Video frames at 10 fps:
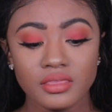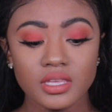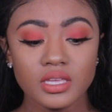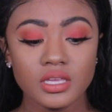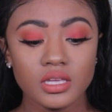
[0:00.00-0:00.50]

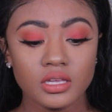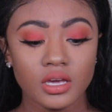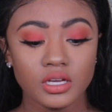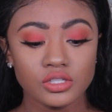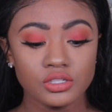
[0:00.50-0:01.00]

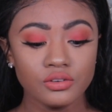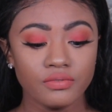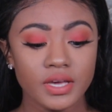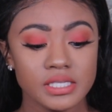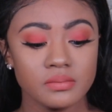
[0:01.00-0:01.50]
The Too
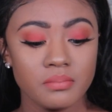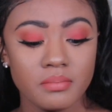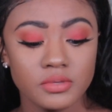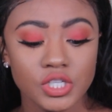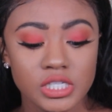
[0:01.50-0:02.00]
Faced
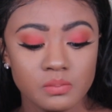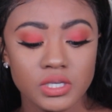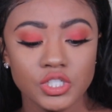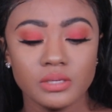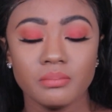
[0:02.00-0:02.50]
Just
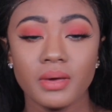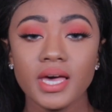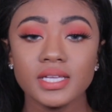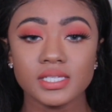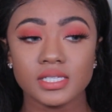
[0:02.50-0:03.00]
Peachy
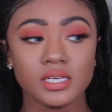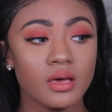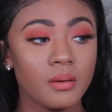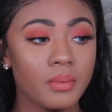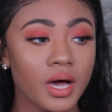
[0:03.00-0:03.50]
Matte
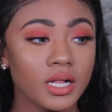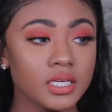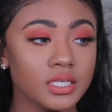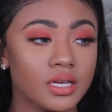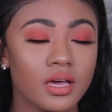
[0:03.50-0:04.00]

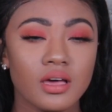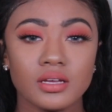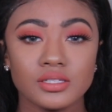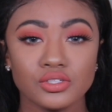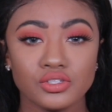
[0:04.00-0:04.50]
Palette,
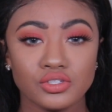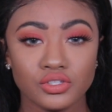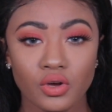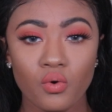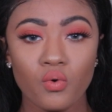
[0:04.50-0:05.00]

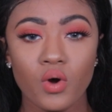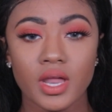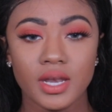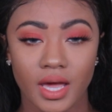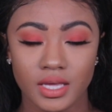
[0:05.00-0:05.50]
so
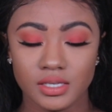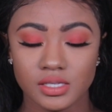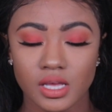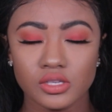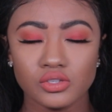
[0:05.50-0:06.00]

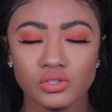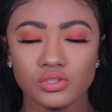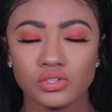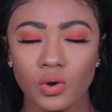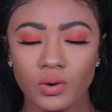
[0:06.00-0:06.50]
nice.
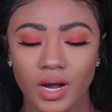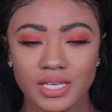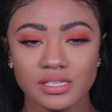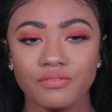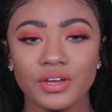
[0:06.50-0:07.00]
So
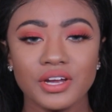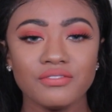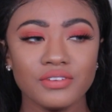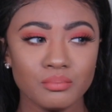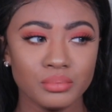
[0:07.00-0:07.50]
nice. Very
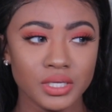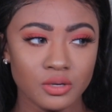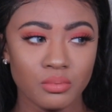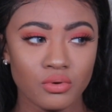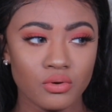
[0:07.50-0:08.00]

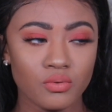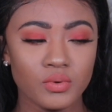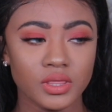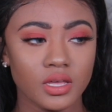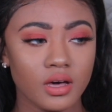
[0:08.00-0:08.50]
blendable
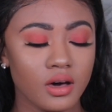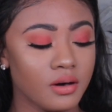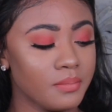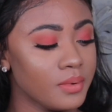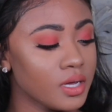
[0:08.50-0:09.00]
with the
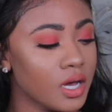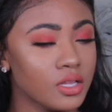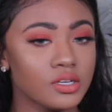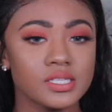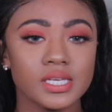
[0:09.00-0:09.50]

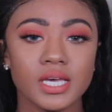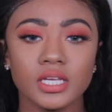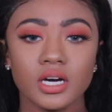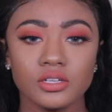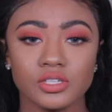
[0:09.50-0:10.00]
colors,
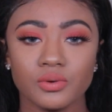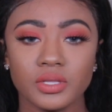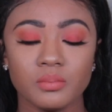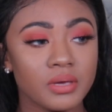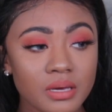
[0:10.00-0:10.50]
and the colors are
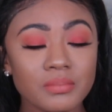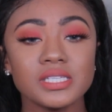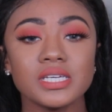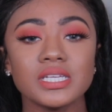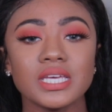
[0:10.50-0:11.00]
really
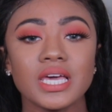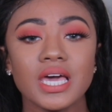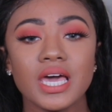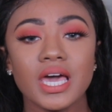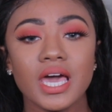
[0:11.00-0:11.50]
pigmented.
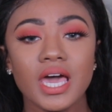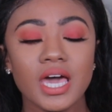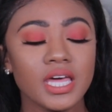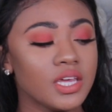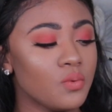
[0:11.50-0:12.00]

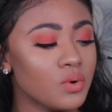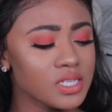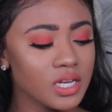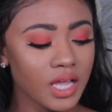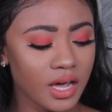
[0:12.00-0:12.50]
And it
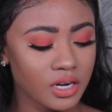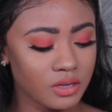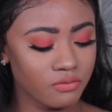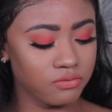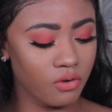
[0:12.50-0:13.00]
wasn't a lot
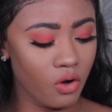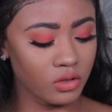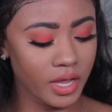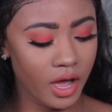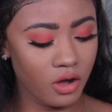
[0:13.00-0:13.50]
of
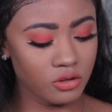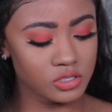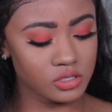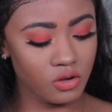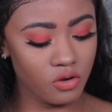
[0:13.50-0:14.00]

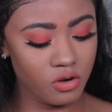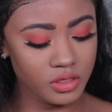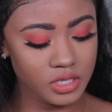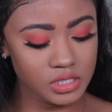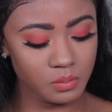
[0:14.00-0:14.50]
fallout
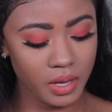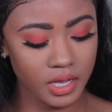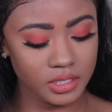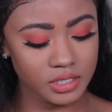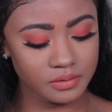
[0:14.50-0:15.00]
on this
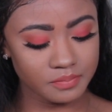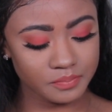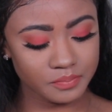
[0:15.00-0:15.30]
palette.